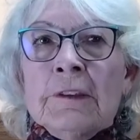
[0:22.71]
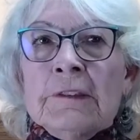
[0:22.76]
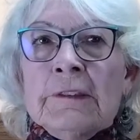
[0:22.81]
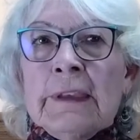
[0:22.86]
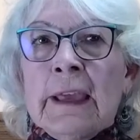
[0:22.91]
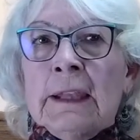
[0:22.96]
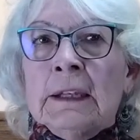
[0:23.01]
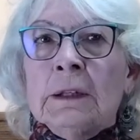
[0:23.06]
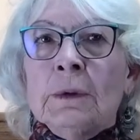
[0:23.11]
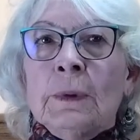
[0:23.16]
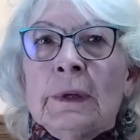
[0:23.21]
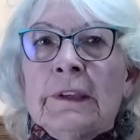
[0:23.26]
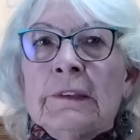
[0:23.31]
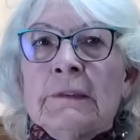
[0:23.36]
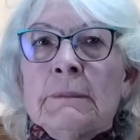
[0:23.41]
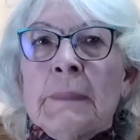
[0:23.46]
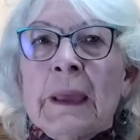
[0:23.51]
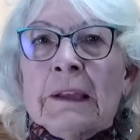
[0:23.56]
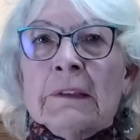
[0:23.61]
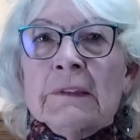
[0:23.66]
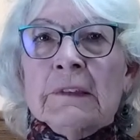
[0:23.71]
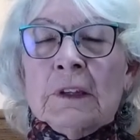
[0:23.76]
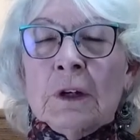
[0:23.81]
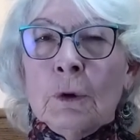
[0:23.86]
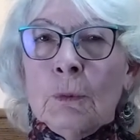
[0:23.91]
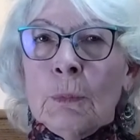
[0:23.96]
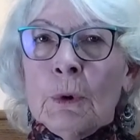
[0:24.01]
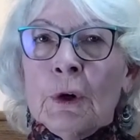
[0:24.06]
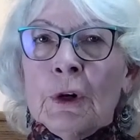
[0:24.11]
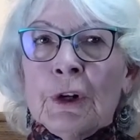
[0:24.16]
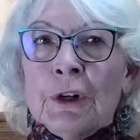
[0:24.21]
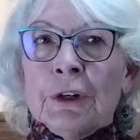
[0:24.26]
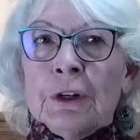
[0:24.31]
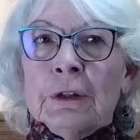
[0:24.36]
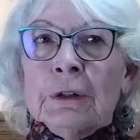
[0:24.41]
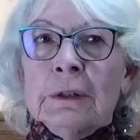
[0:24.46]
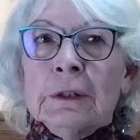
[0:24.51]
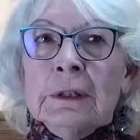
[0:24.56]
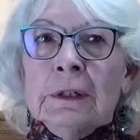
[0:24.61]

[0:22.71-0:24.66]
San Luis, Mexico border.